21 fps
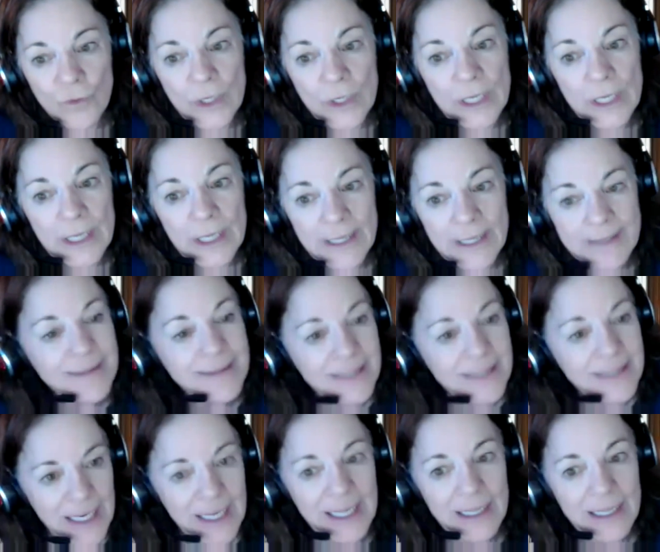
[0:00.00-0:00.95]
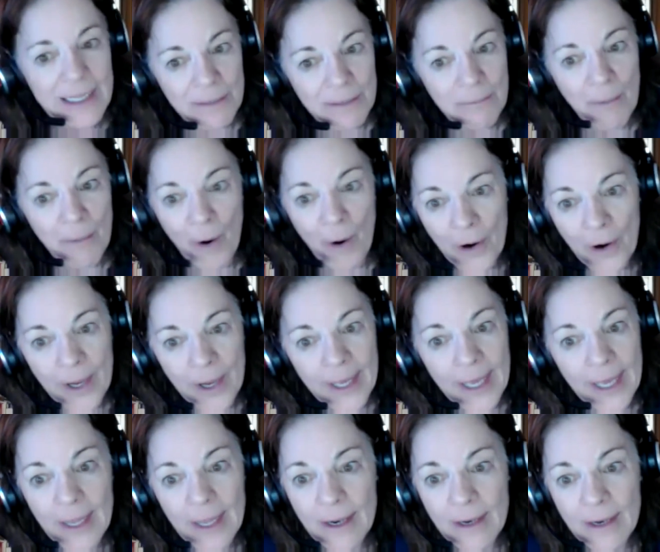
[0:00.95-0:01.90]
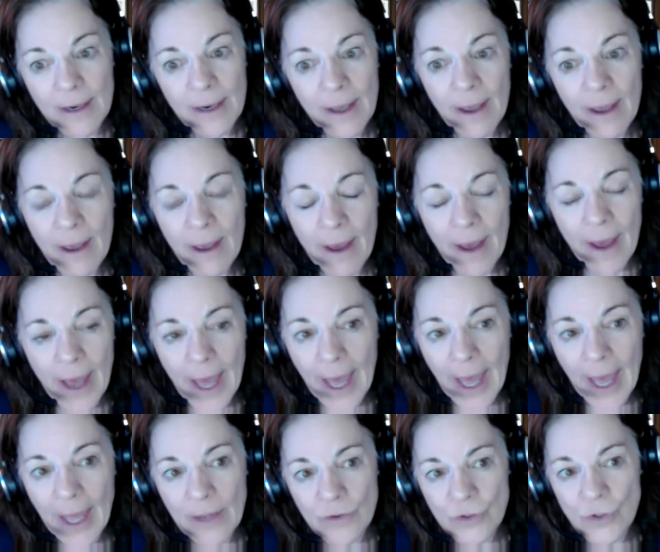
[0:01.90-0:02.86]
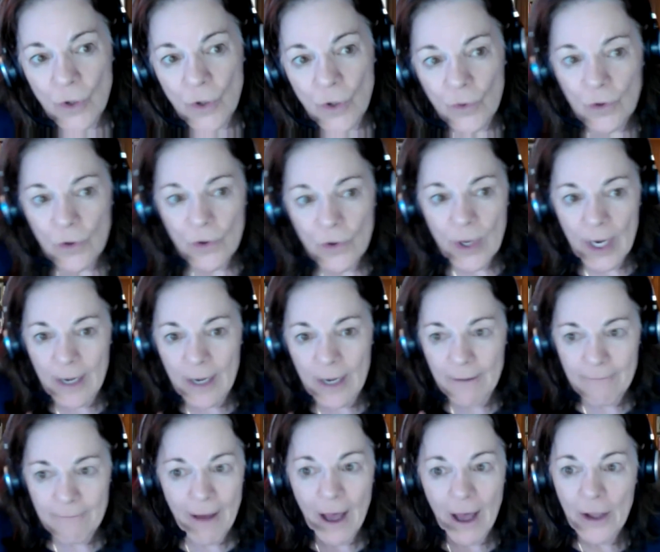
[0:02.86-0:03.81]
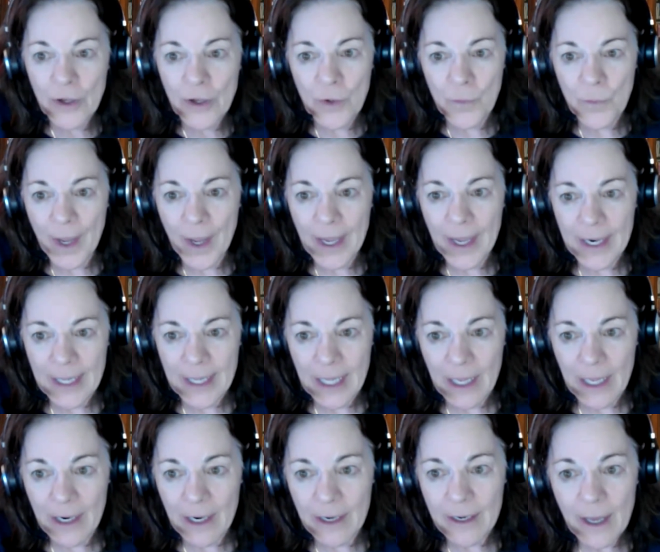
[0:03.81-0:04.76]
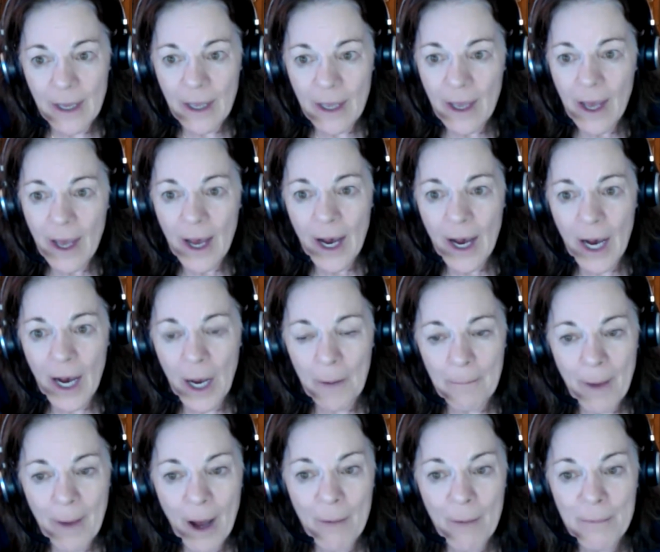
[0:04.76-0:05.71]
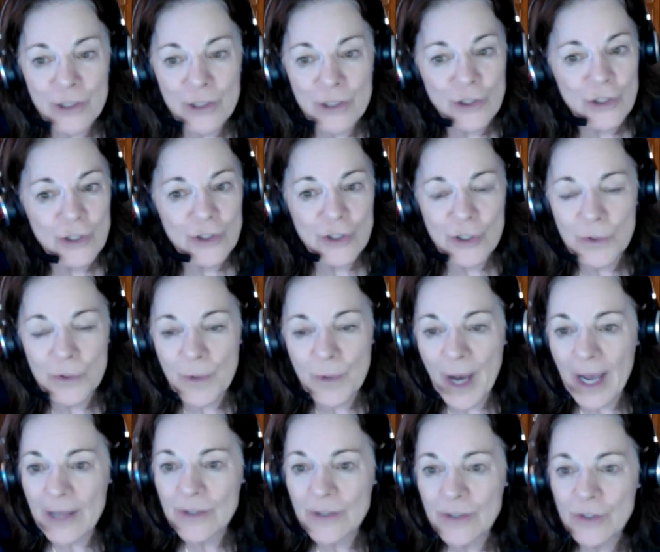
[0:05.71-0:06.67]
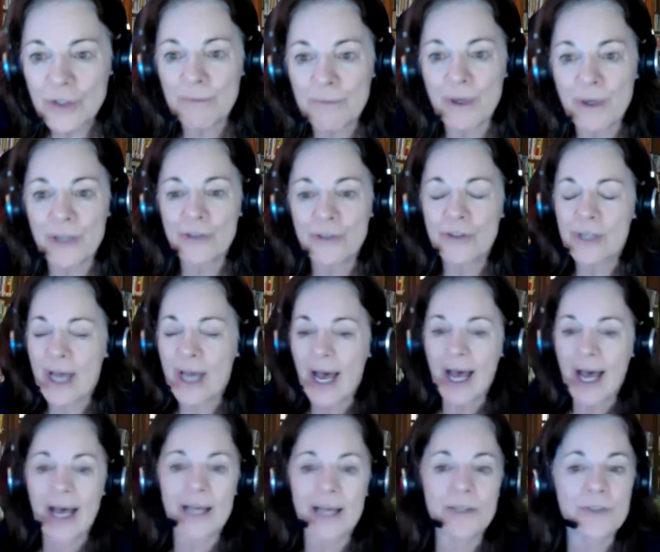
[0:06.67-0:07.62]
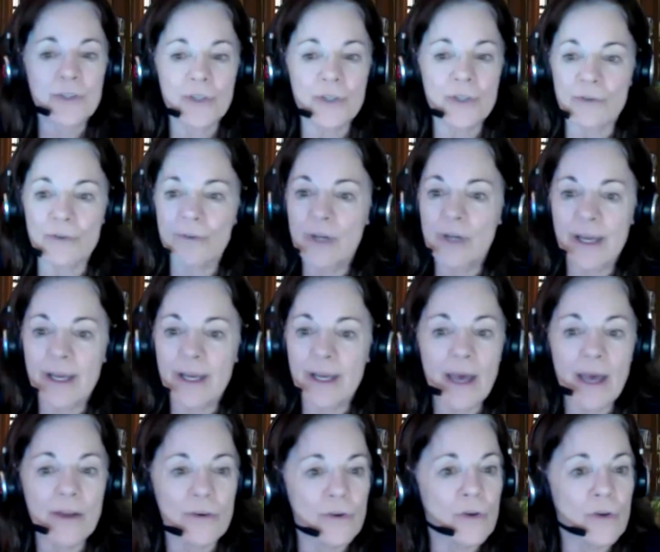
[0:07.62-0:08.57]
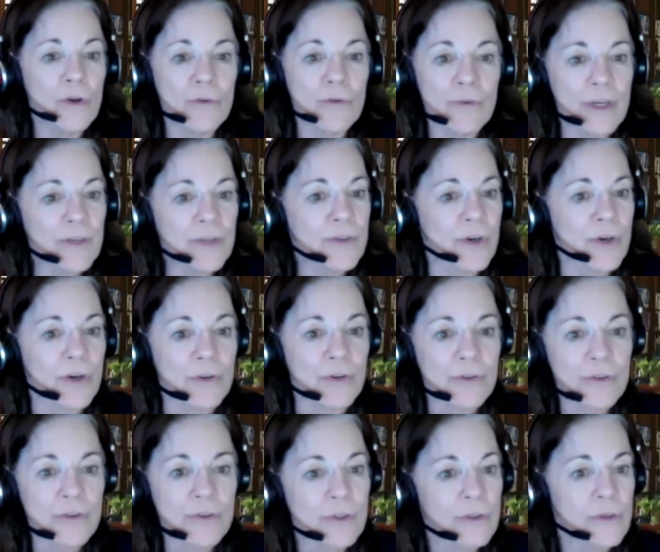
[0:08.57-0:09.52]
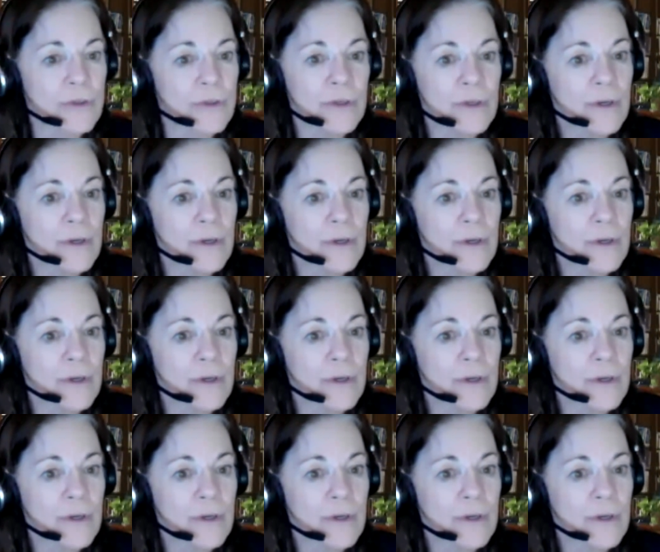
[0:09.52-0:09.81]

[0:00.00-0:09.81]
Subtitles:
realistic in the market, and so you can evaluate it. How much is too much to ask? You again do your research.